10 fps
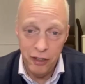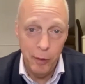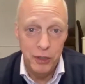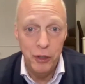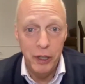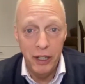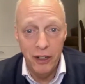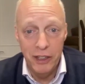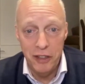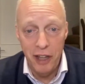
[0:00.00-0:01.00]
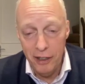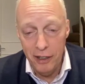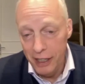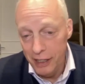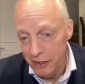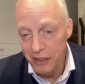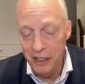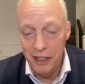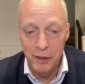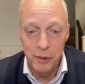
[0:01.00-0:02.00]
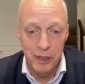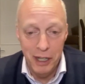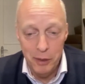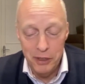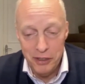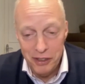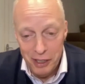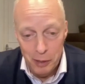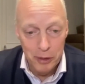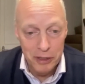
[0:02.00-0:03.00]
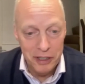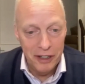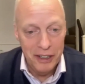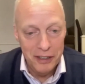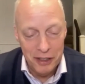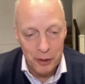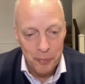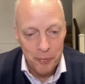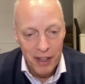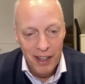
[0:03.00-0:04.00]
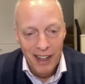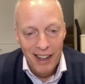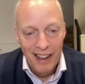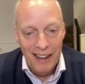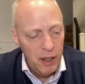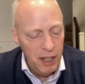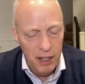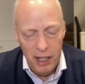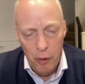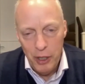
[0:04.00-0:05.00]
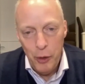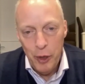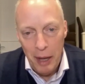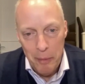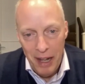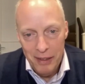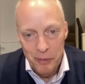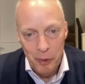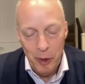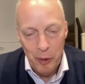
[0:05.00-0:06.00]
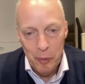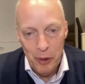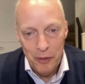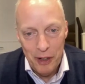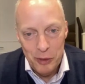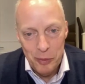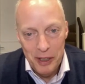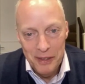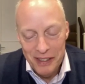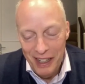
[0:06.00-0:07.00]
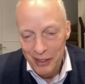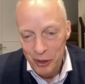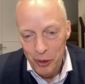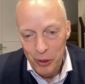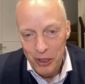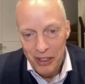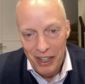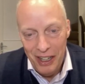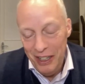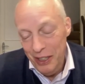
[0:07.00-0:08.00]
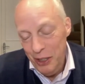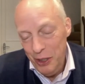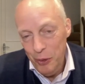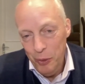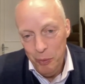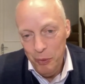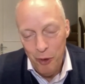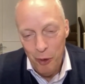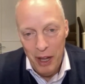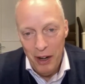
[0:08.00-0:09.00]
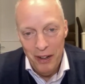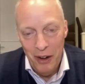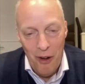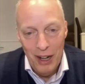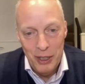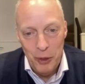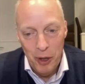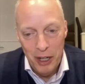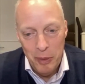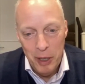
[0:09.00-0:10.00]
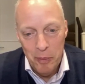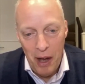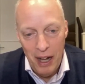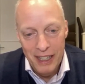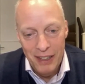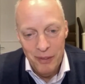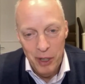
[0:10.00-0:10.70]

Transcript: I was doing it on satellites uh, when I was in the military. So, you know, when you and I met, when we were both freshmen at Duke, I, you from then on you wanted to be a pilot.